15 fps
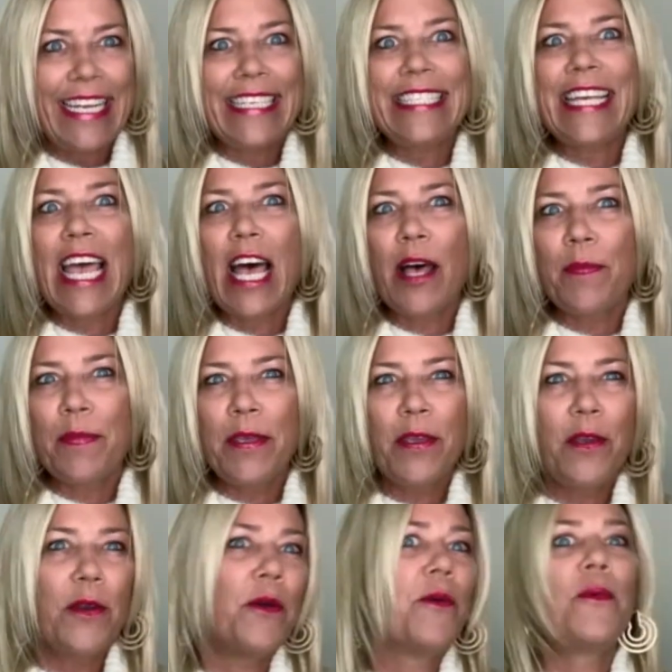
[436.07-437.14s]
to help
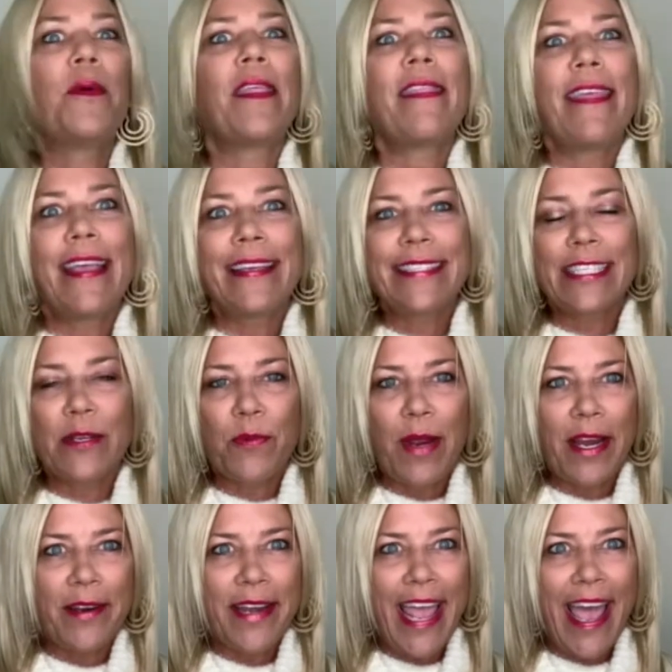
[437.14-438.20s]
you with things to
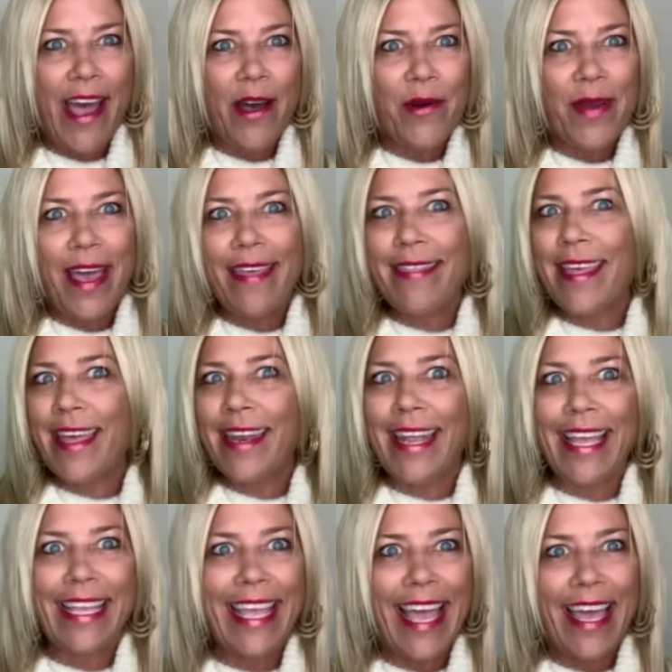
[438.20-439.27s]
wear now and then
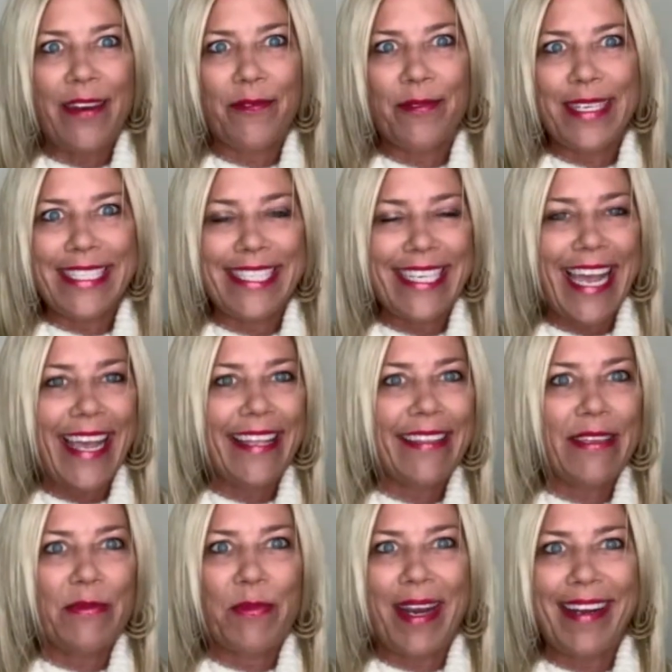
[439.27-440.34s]
again restyle
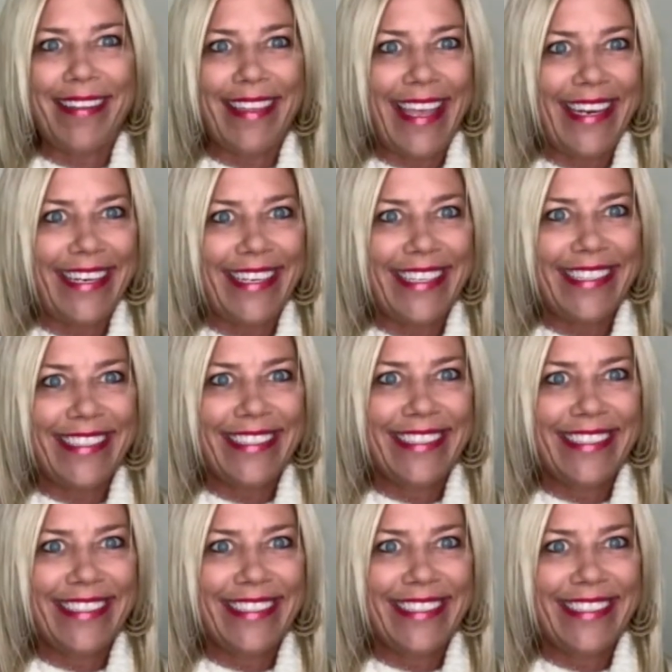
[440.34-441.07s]
and wear later.